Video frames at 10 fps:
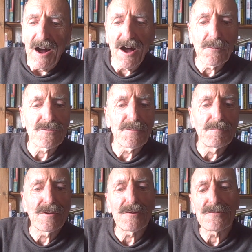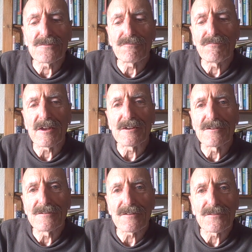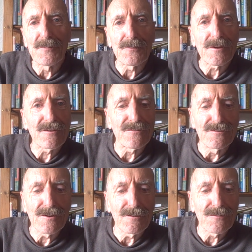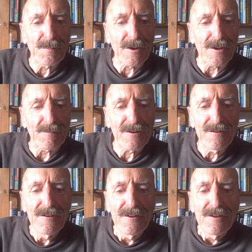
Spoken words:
I was amused to read in this morning's newspaper